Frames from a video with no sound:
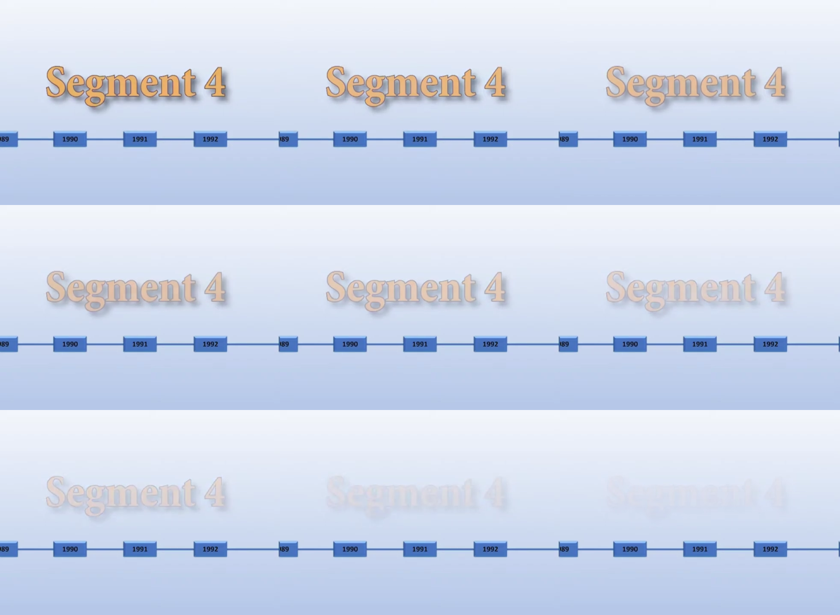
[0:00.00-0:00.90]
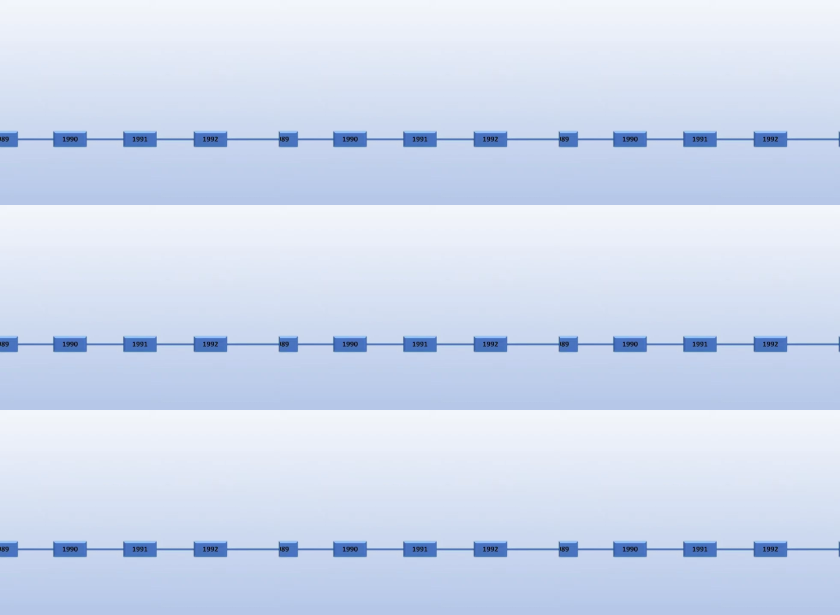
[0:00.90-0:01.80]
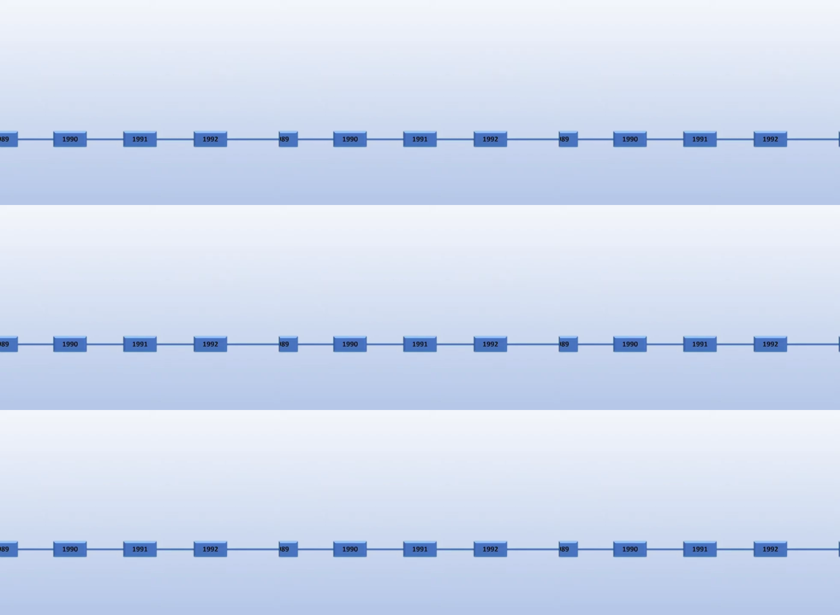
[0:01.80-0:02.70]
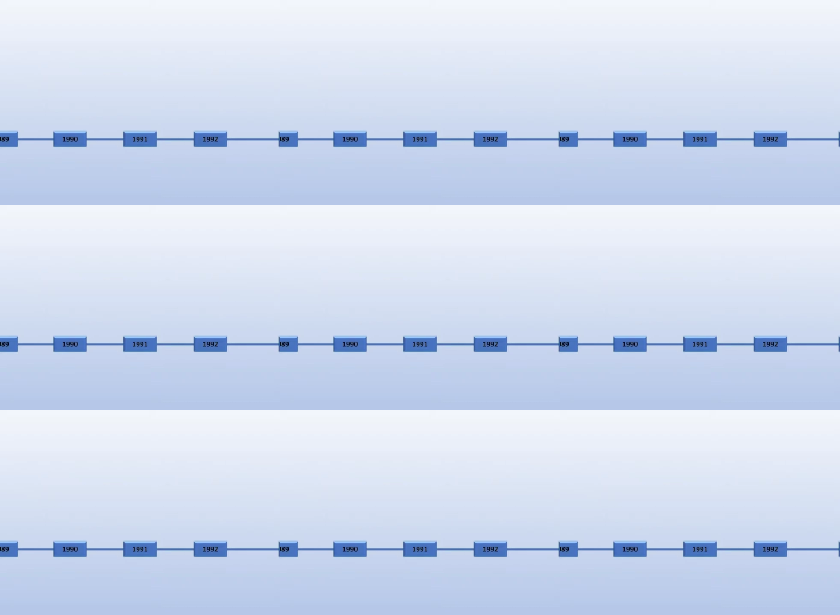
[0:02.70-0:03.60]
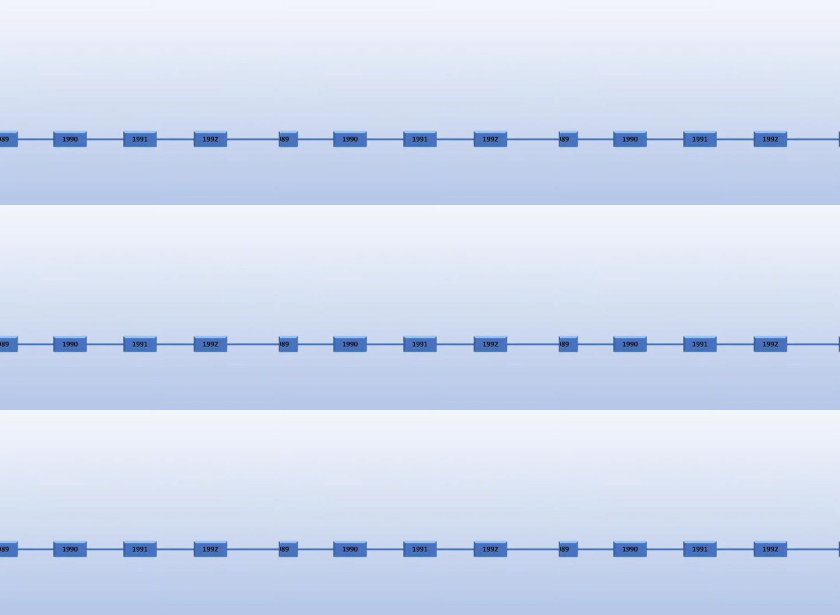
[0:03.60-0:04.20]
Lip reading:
Nobody's mouth can be seen.